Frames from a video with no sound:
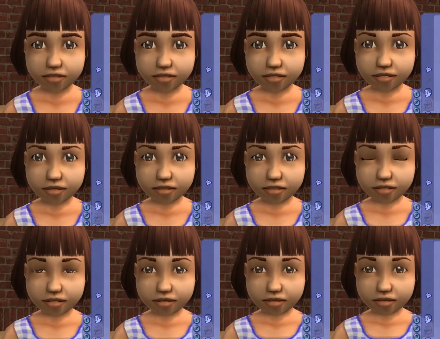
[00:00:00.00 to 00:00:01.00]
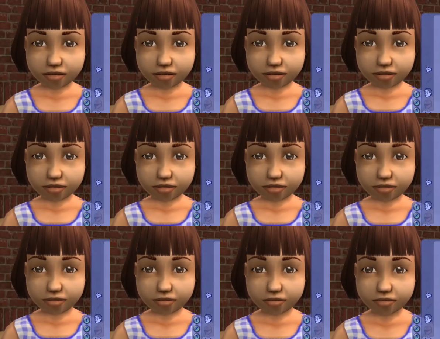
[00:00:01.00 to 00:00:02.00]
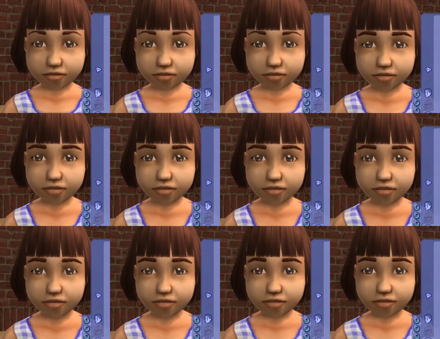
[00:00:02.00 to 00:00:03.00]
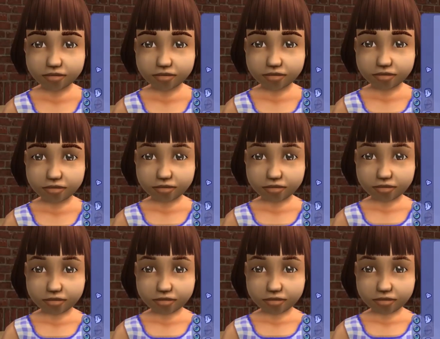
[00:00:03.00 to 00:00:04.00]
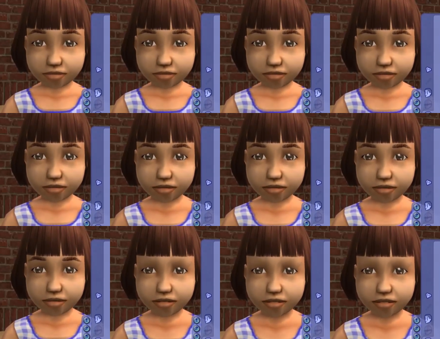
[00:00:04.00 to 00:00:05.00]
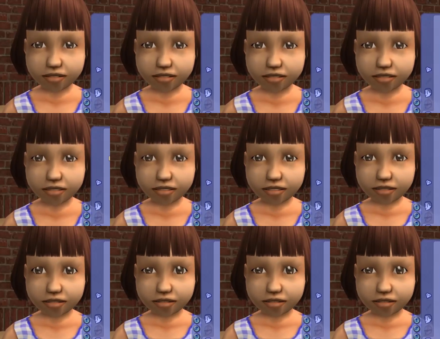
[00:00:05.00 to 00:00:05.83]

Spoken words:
(silence)